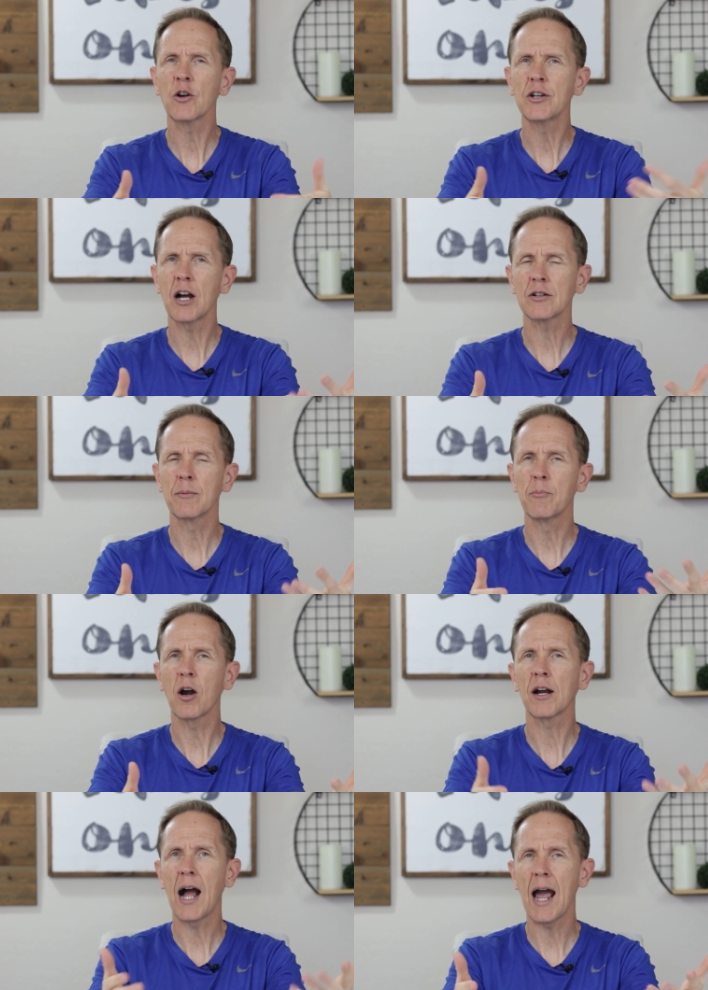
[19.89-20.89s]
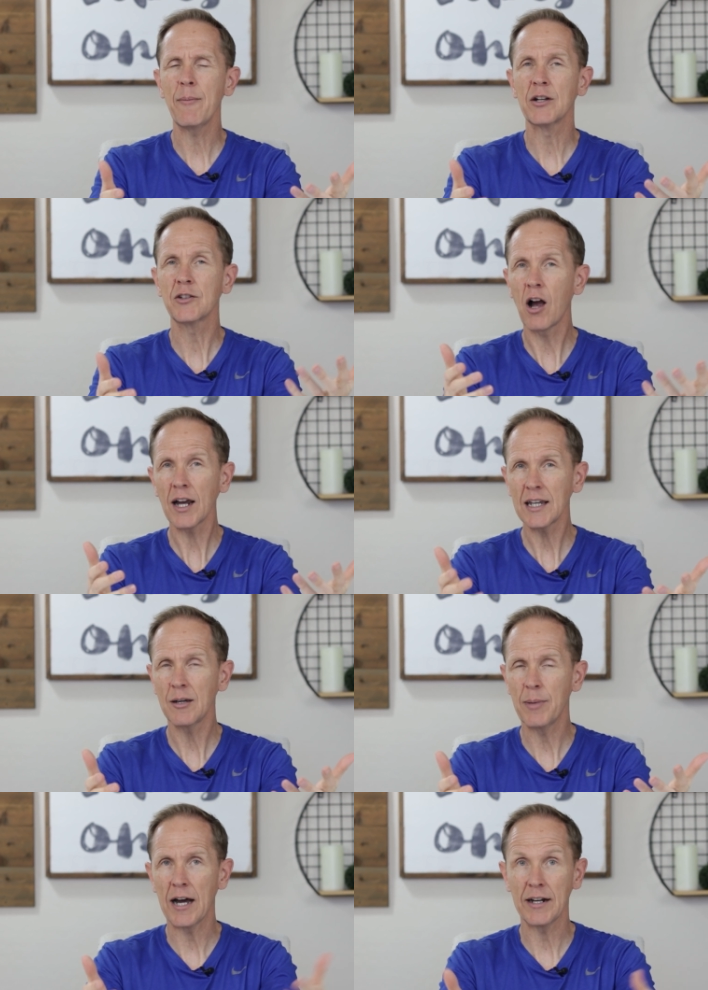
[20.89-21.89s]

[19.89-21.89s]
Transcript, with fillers: And today I wanted to kind of come back to